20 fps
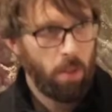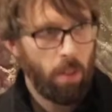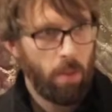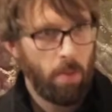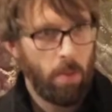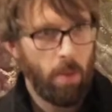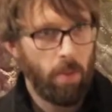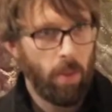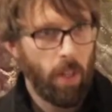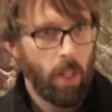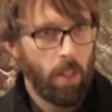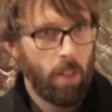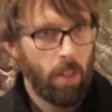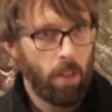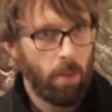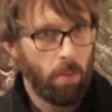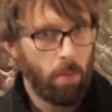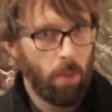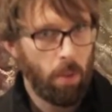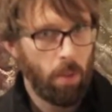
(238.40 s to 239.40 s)
it's a good
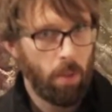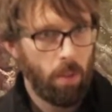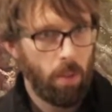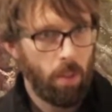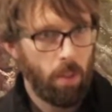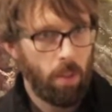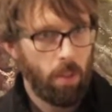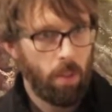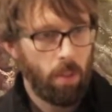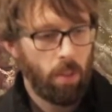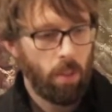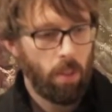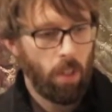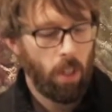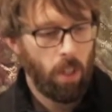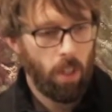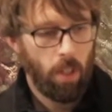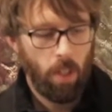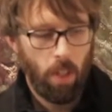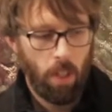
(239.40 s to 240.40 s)
observation,
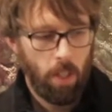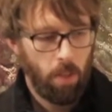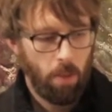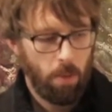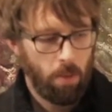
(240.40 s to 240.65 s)
but like I